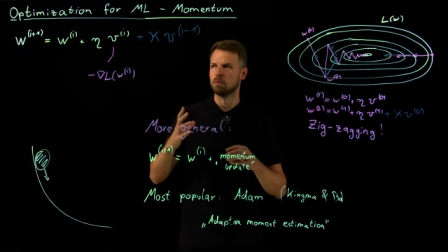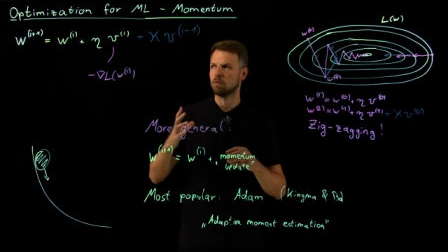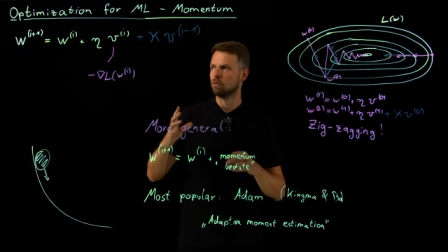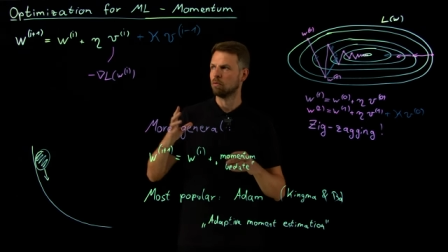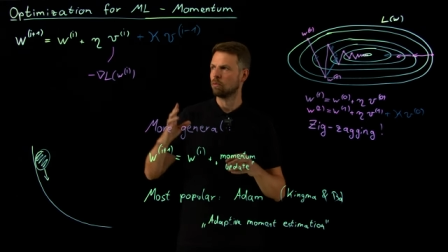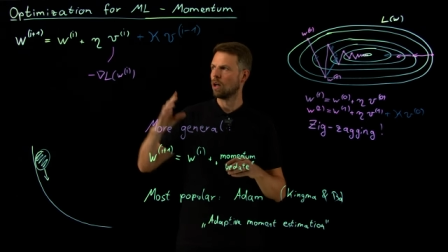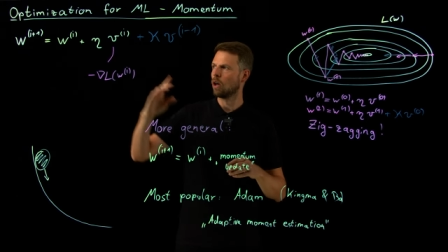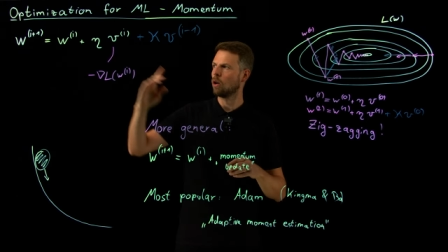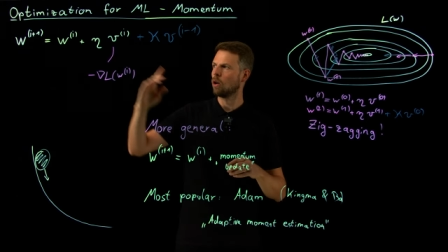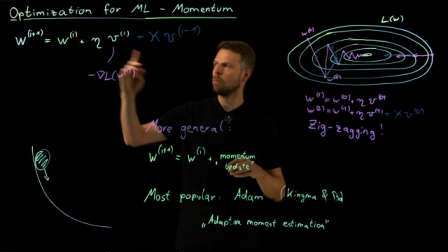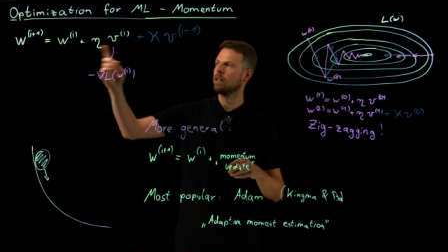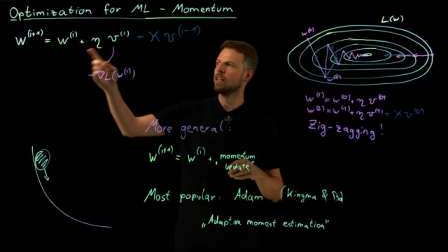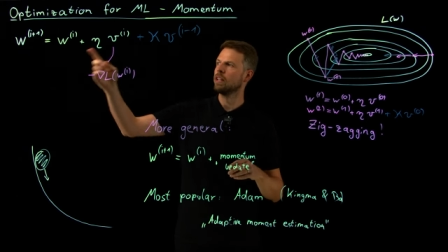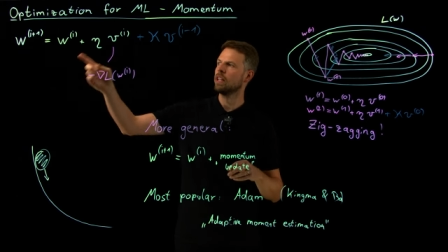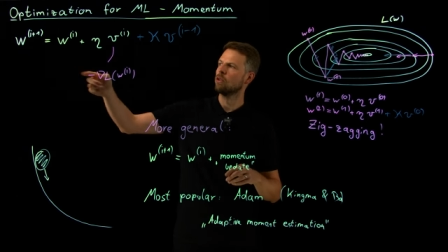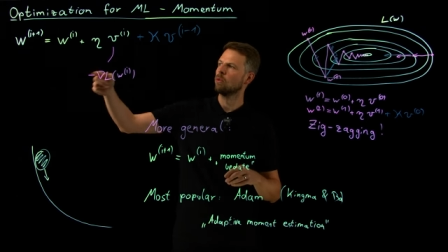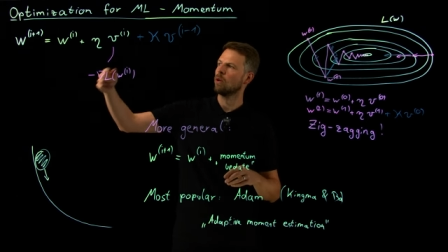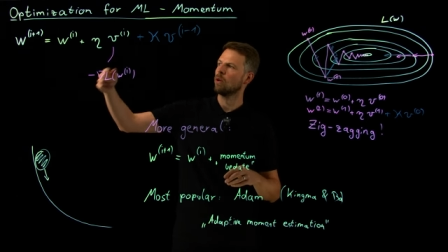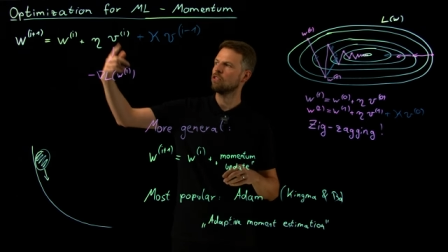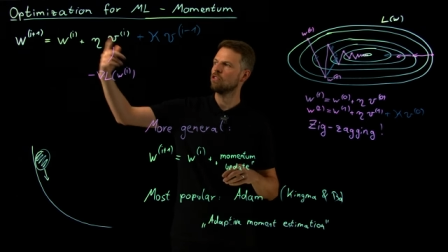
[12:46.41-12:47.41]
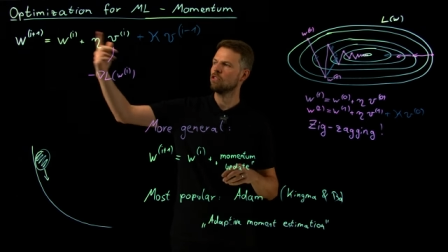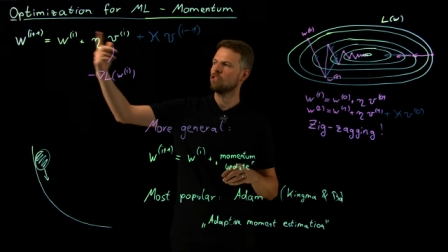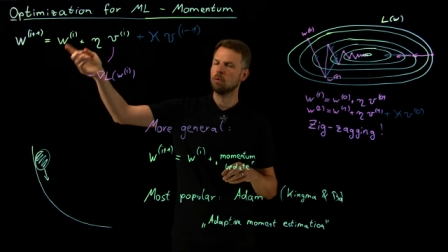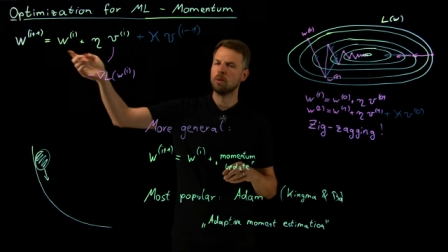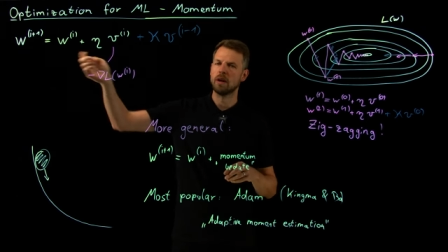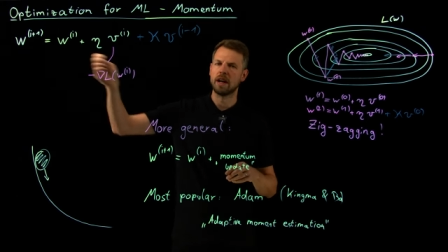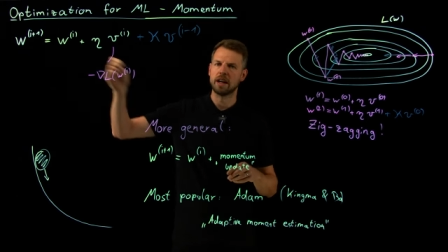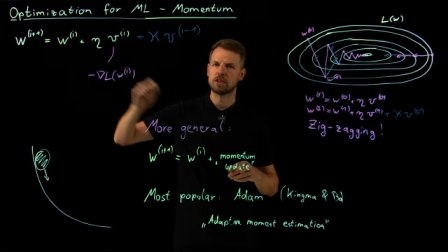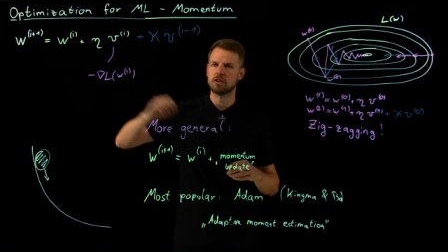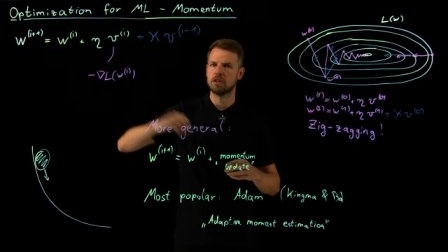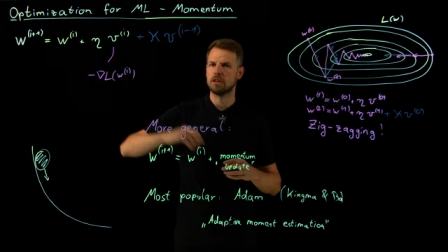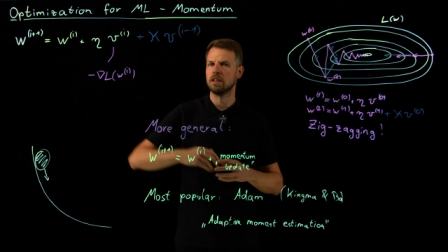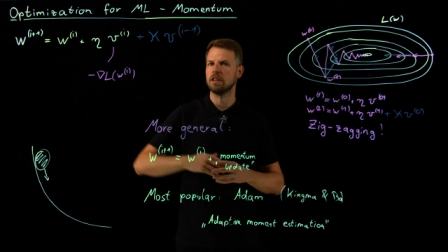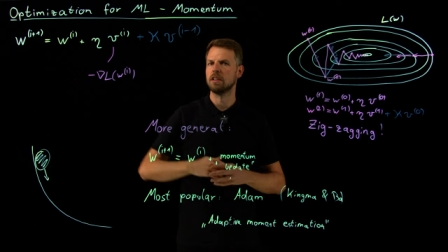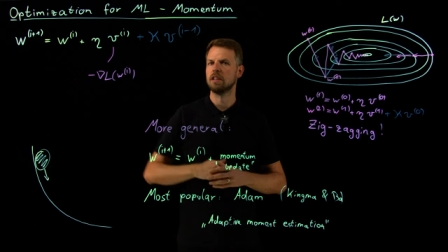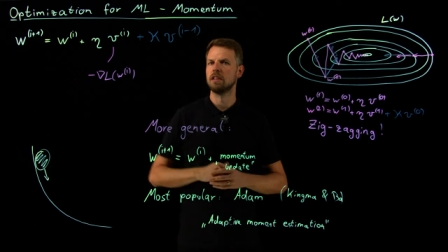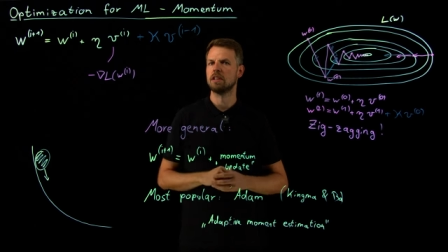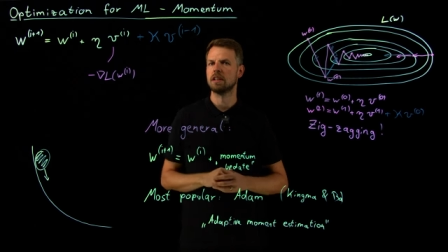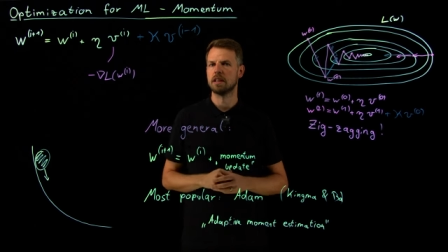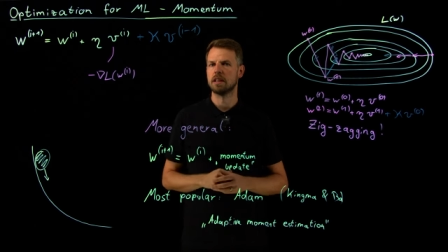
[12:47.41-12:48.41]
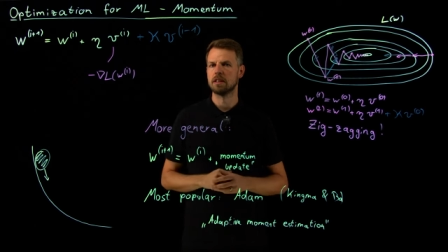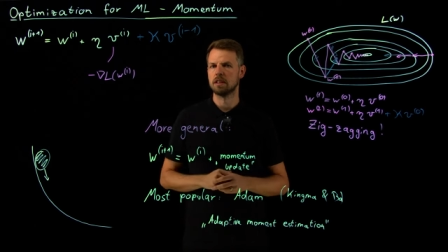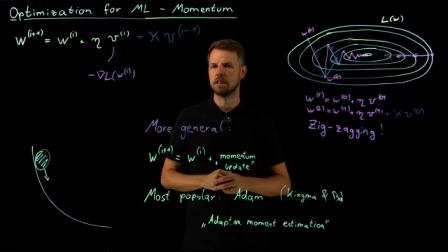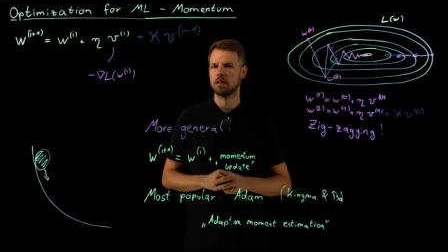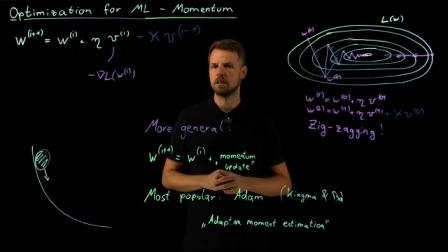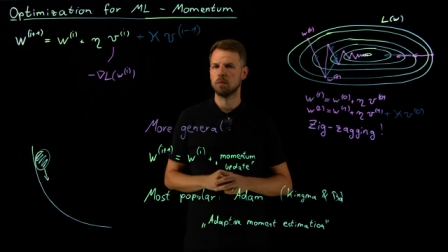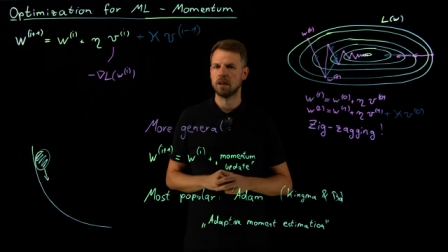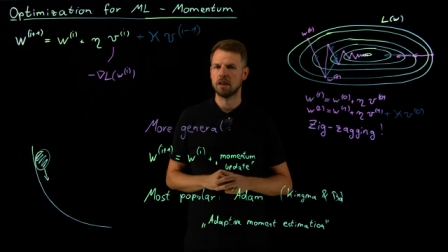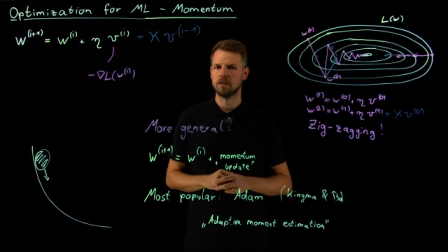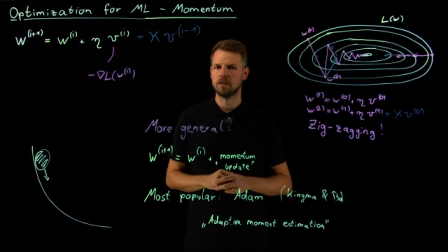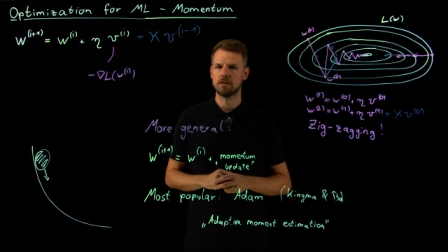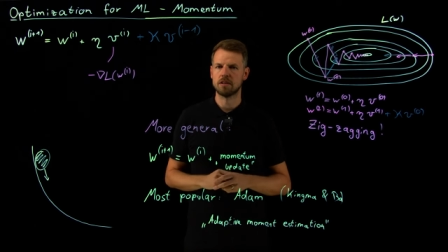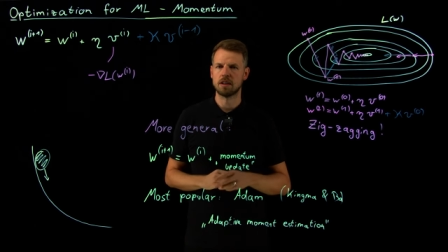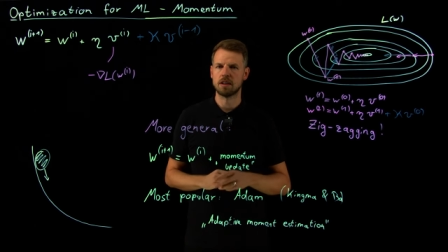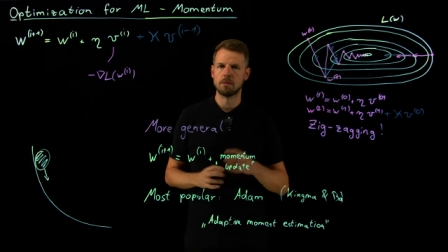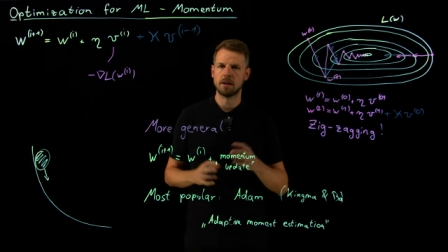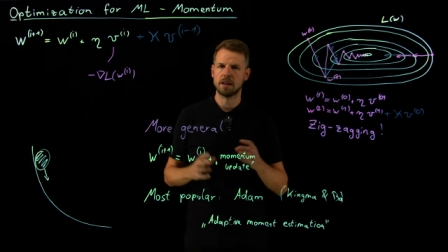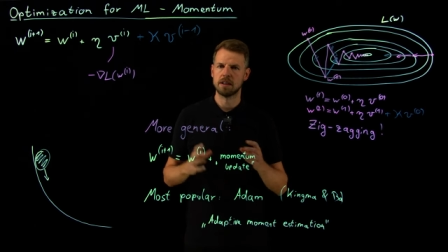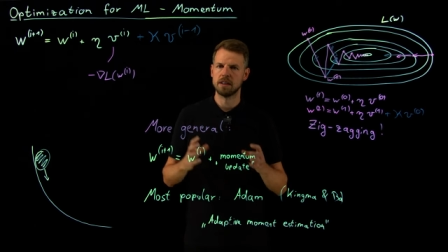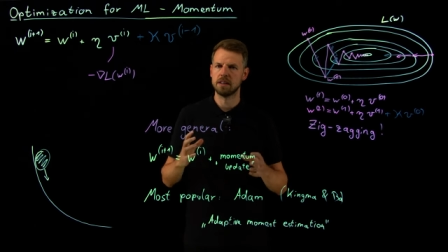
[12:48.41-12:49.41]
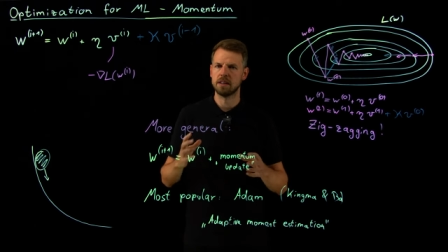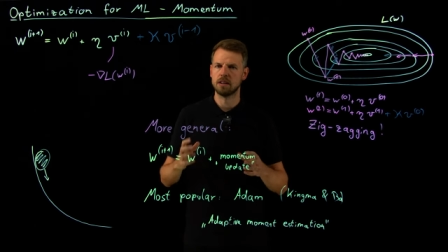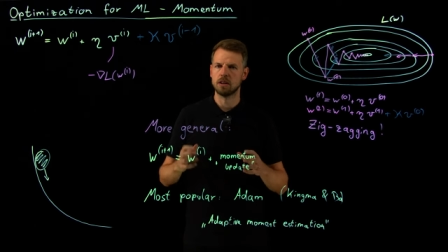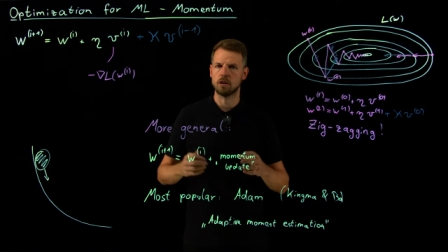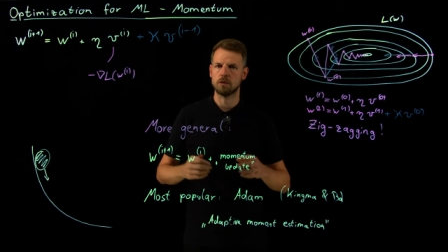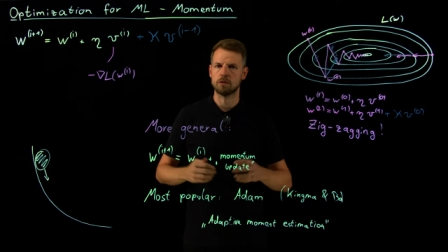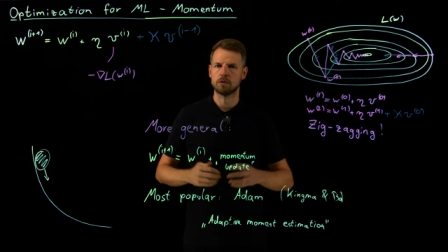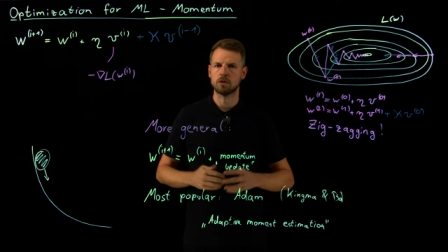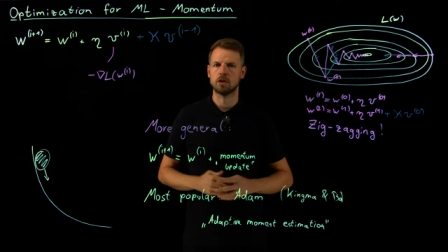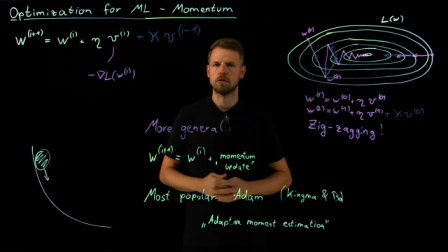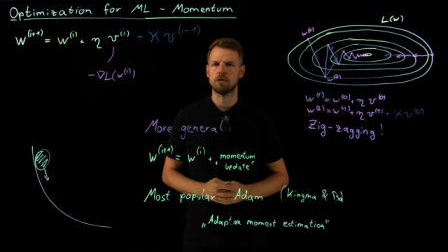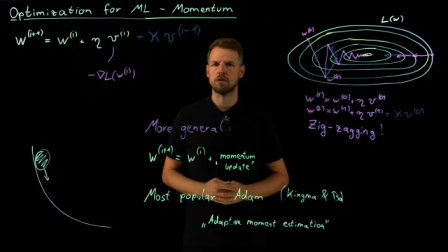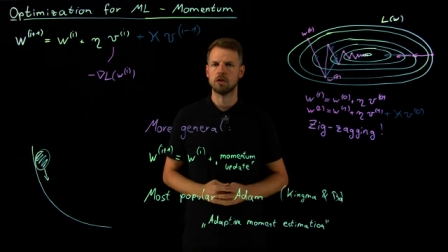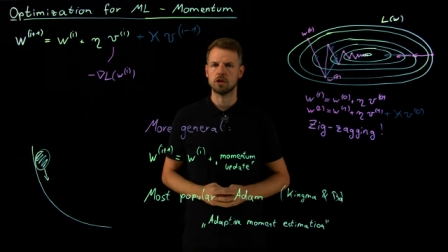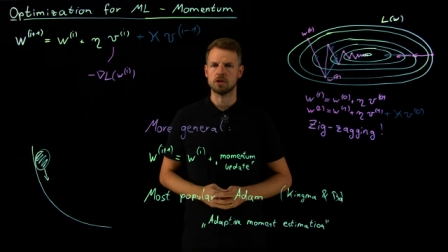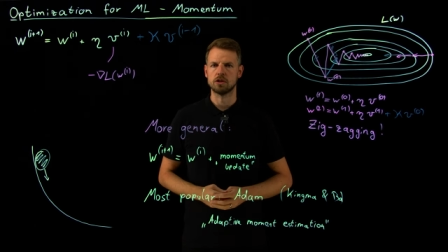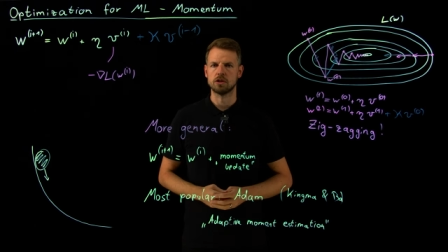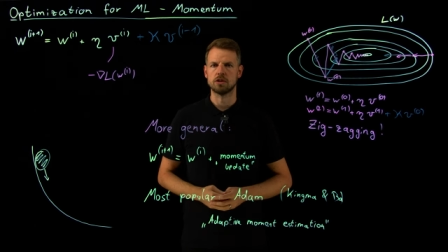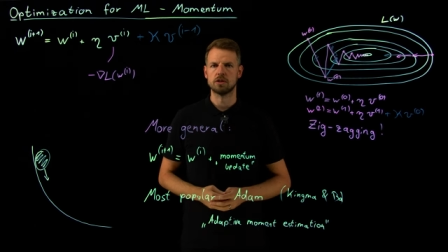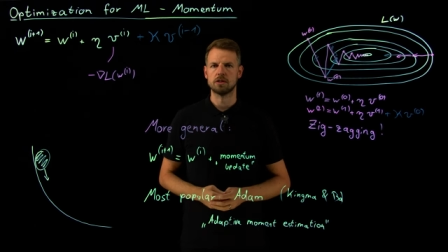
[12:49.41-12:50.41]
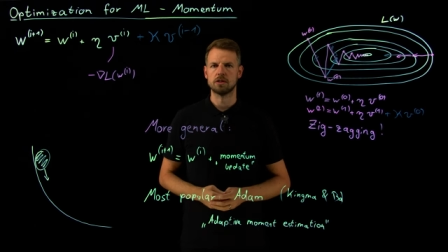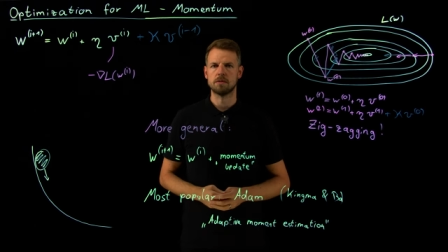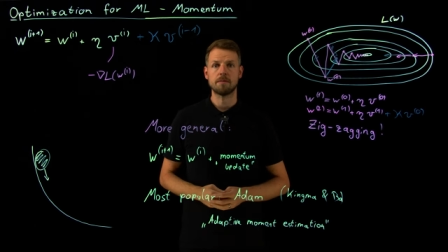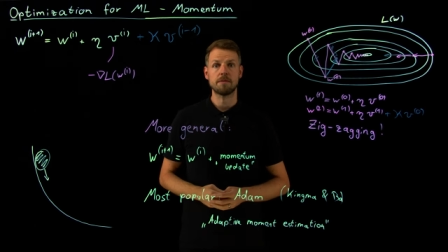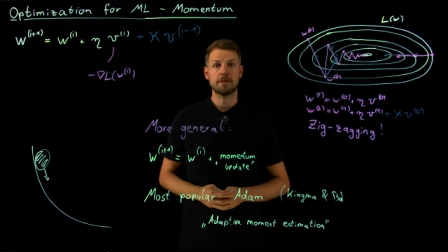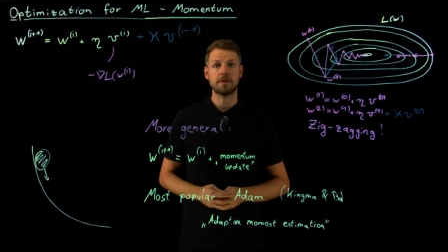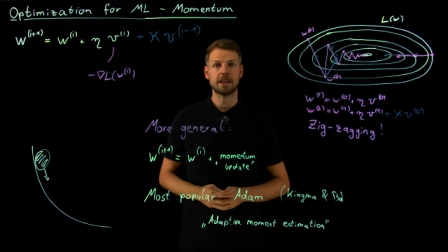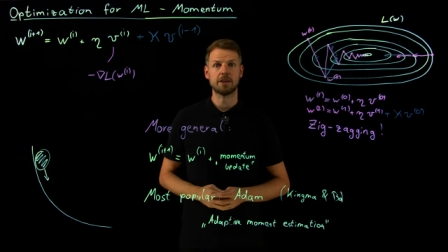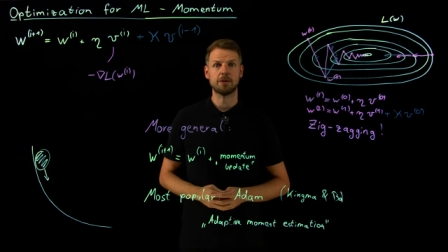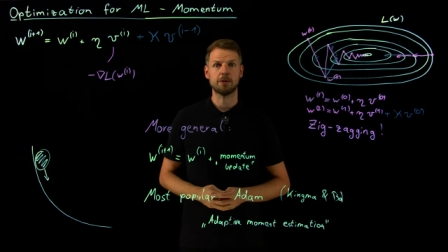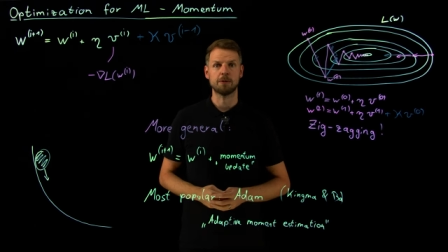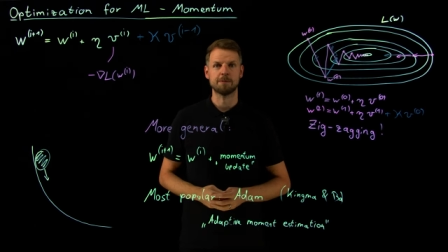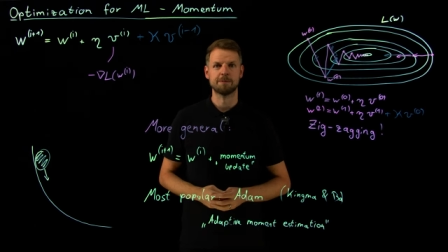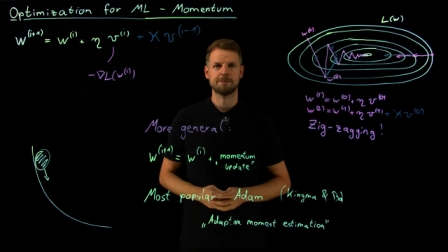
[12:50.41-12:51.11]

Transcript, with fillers: how many iterations do we actually need until we have some idea of convergence. Thank you.